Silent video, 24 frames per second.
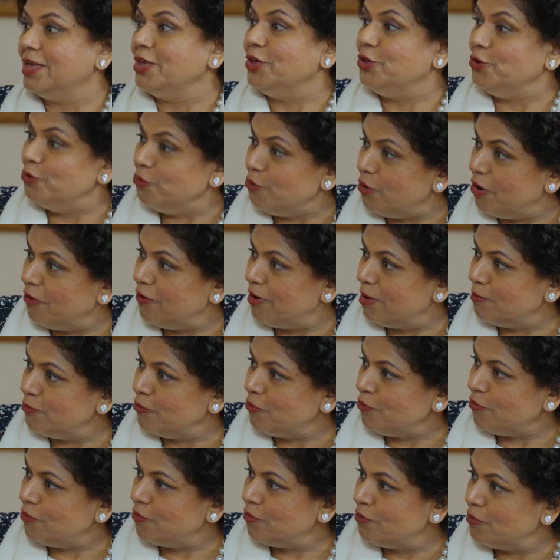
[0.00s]
You are
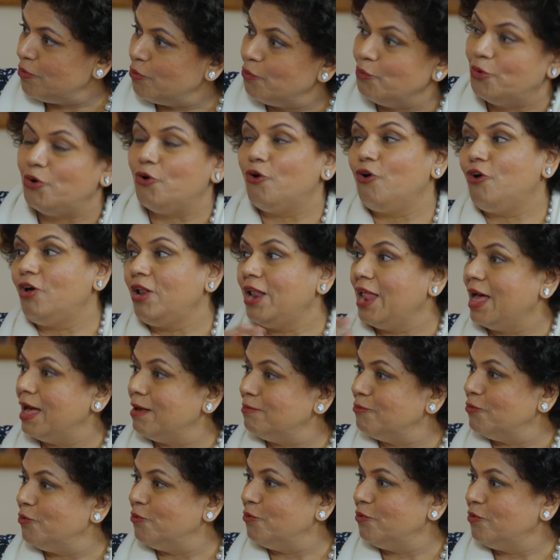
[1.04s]
Ammu. We're all
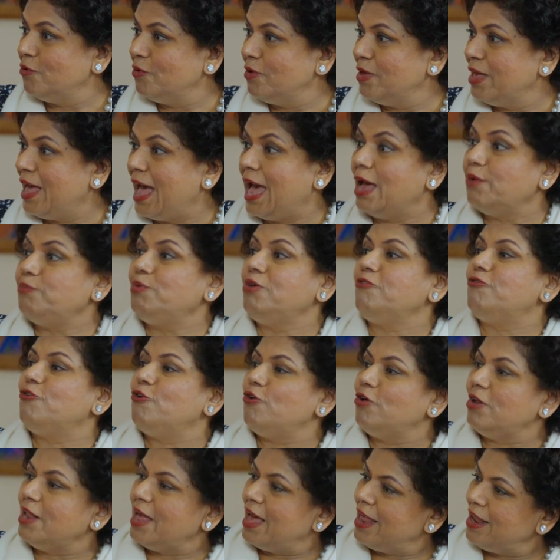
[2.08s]
Ammu. And we've
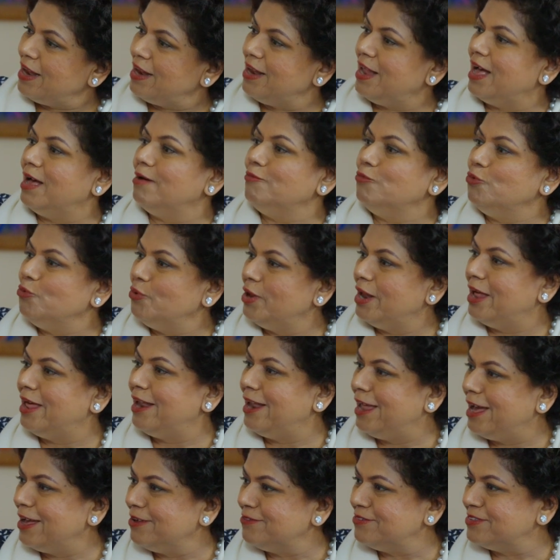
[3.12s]
all had an Ammu in
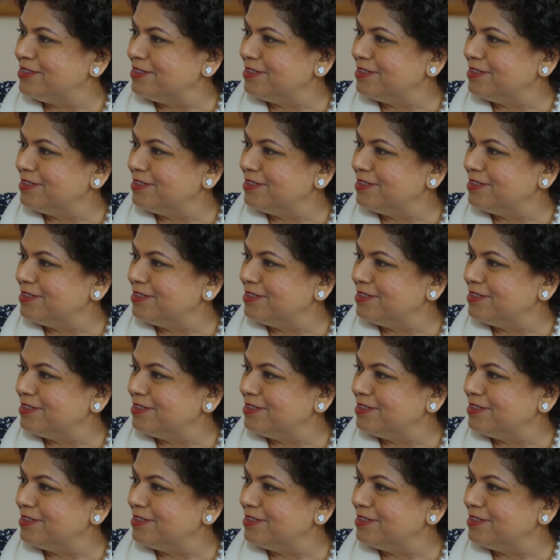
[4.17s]
our lives.